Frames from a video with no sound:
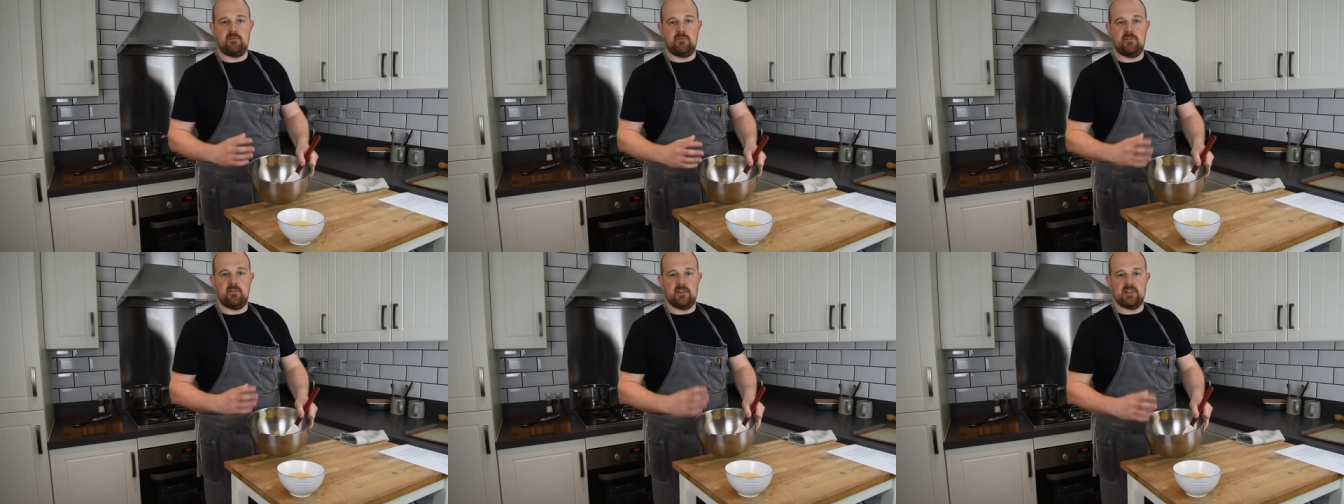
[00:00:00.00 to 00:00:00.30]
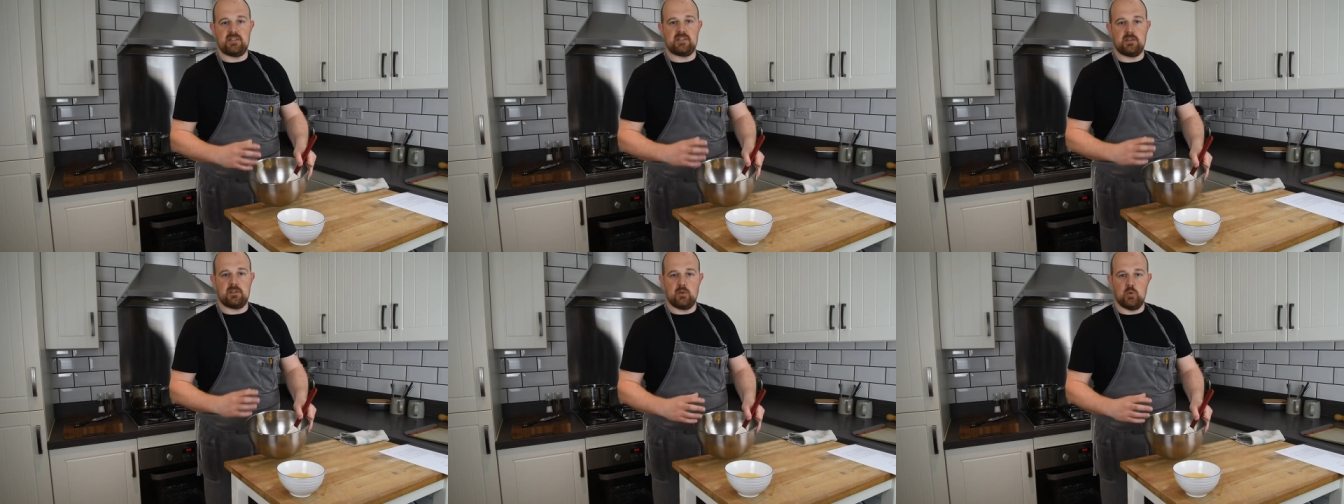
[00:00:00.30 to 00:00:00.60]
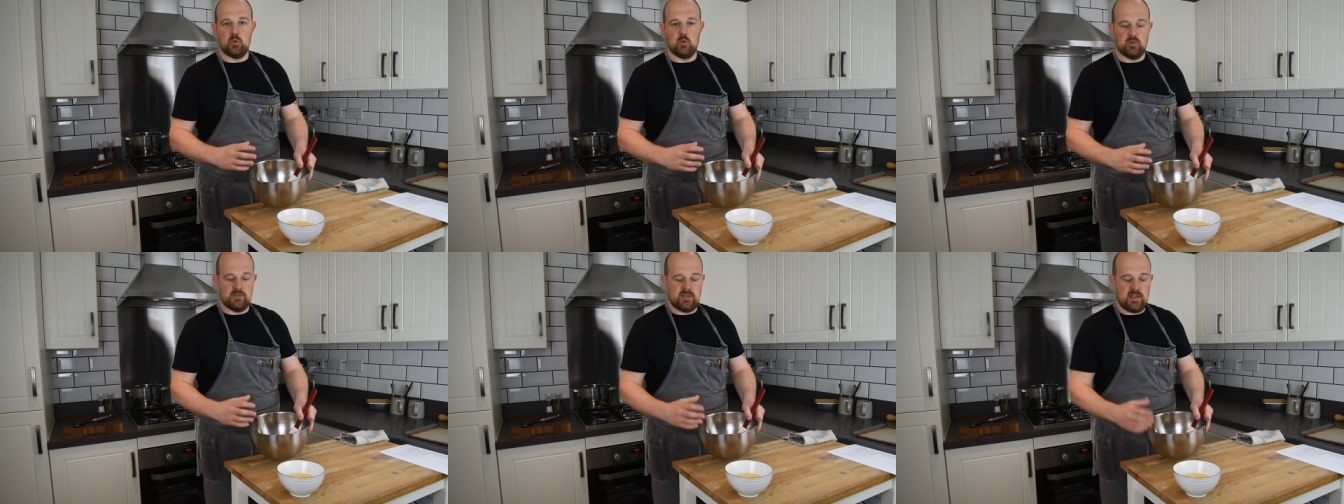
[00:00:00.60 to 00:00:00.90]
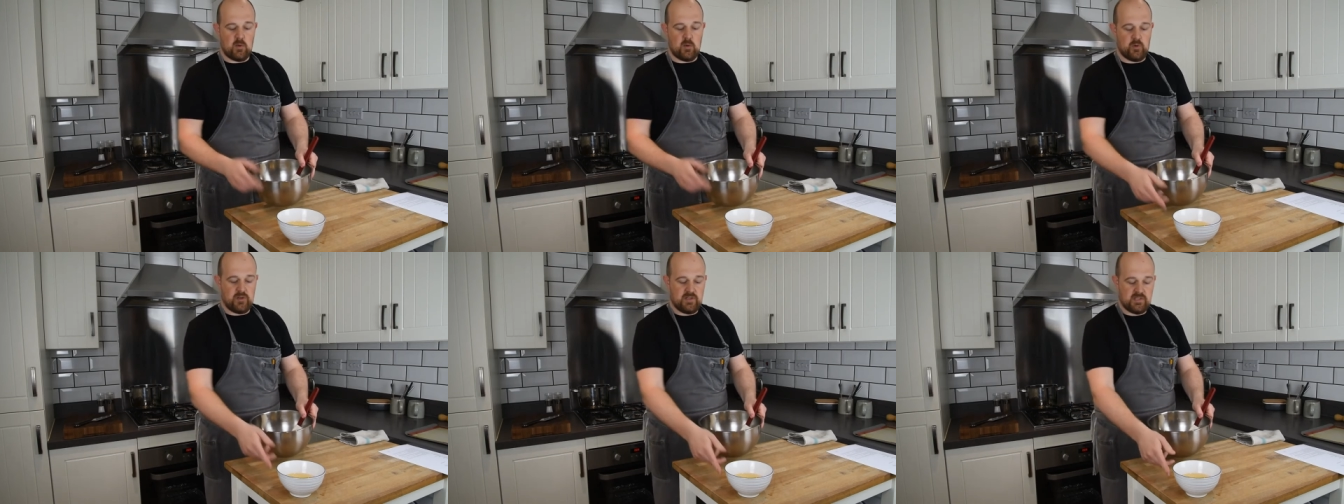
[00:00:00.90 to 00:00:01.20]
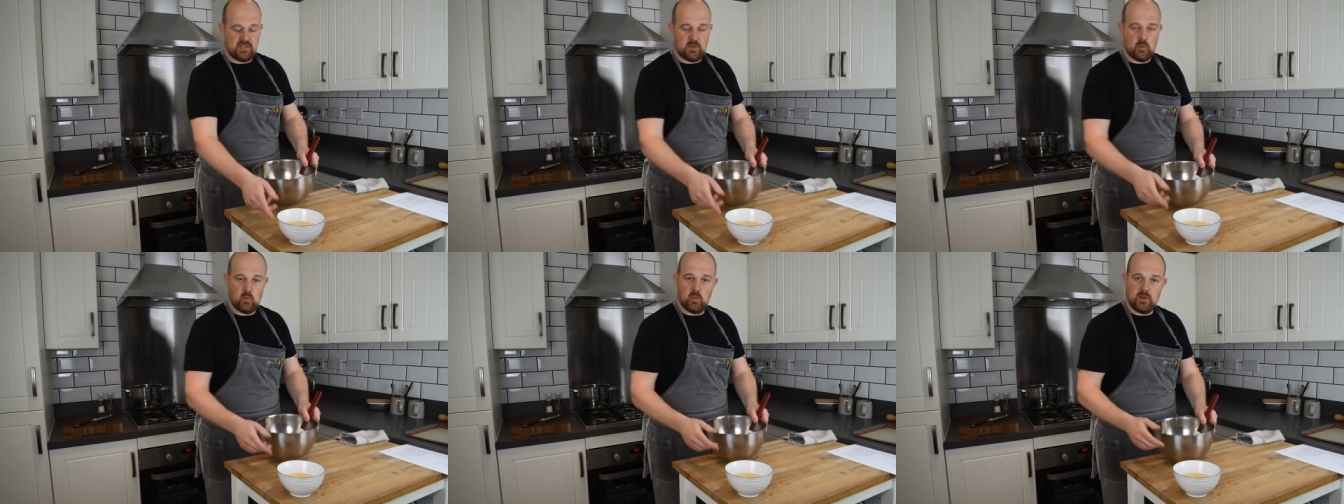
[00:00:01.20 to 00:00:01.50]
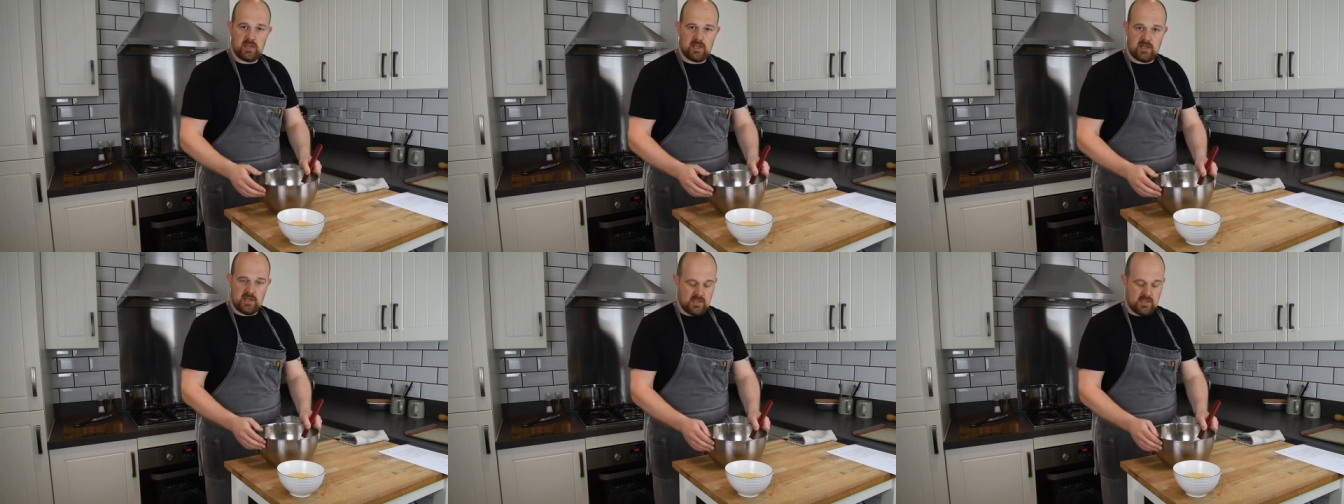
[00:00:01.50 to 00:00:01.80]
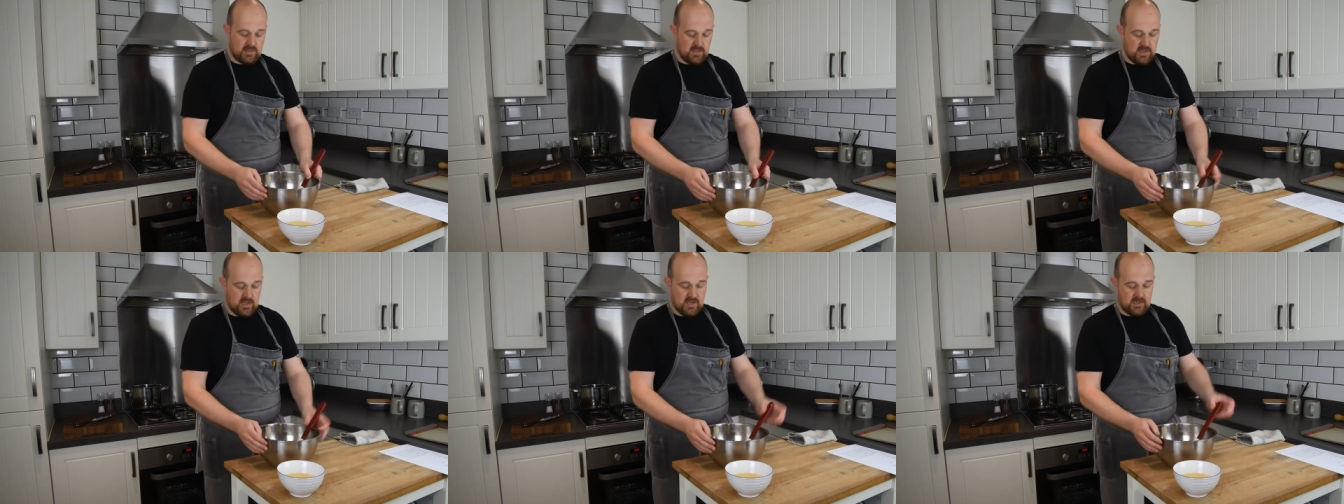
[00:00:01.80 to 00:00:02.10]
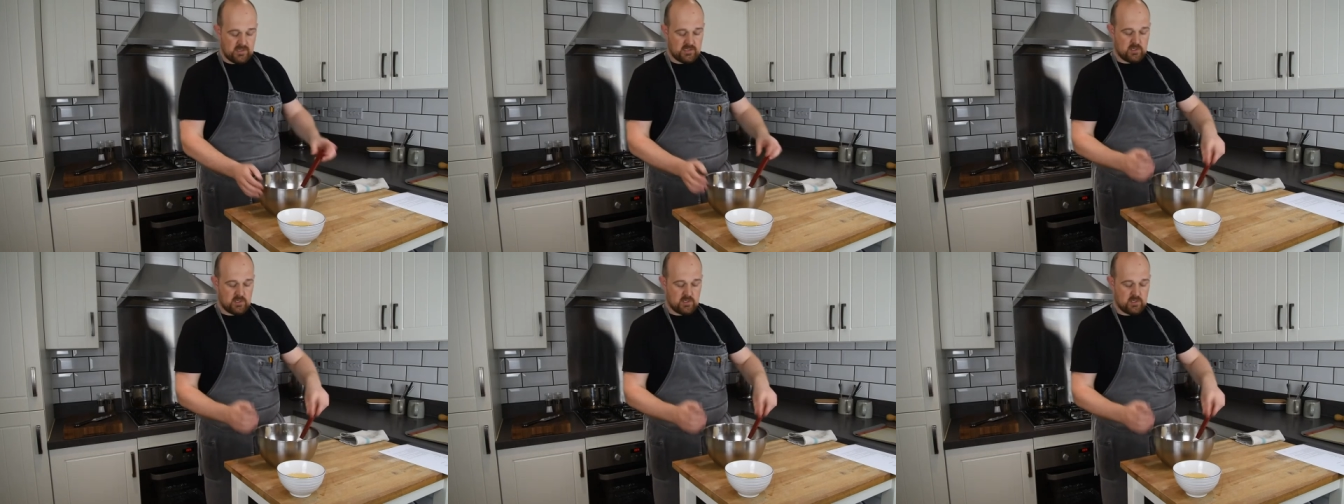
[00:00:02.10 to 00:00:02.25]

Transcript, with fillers: for this to cool down until we can add the eggs.